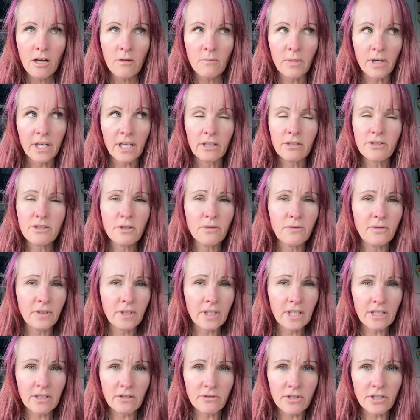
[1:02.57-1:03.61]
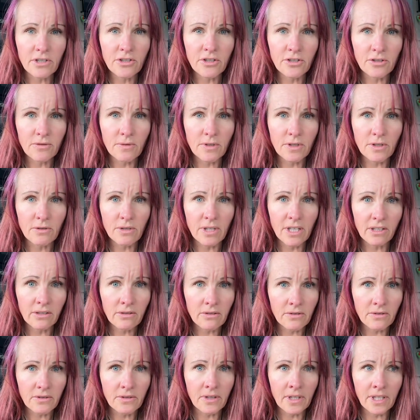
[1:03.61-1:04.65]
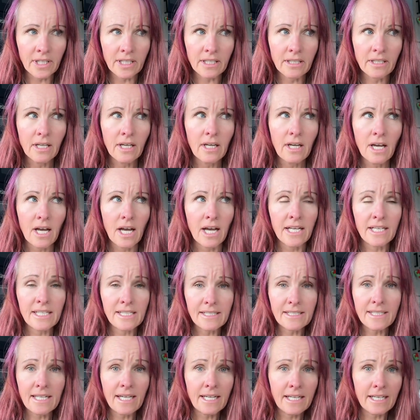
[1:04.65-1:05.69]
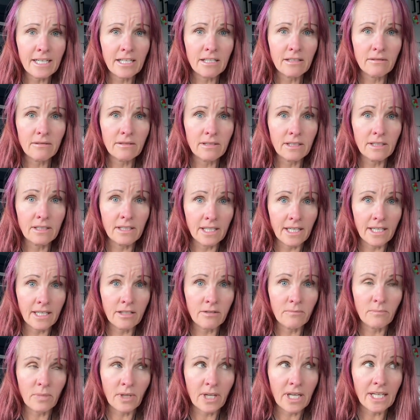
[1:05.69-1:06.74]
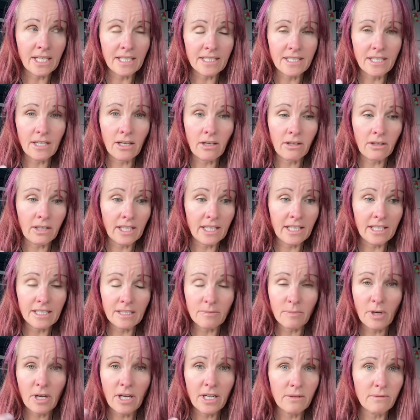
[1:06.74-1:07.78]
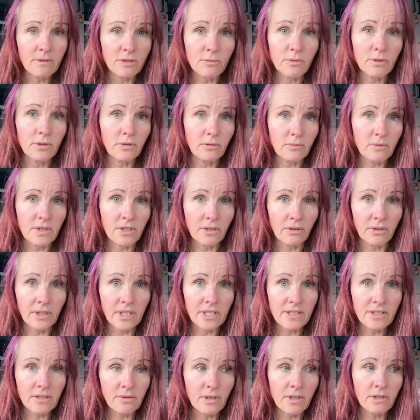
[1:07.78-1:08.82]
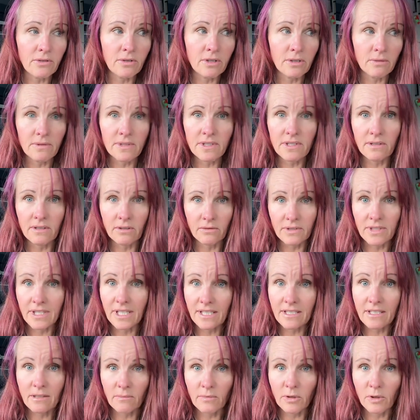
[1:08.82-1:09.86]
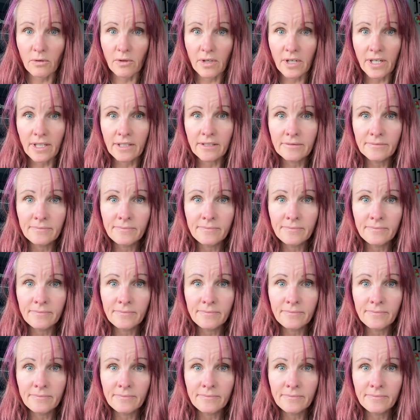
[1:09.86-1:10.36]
But I also feel like there's issues with your health. Like I didn't say it yet, but I could tell like his body was riddled with illness. So I knew there was like something going on.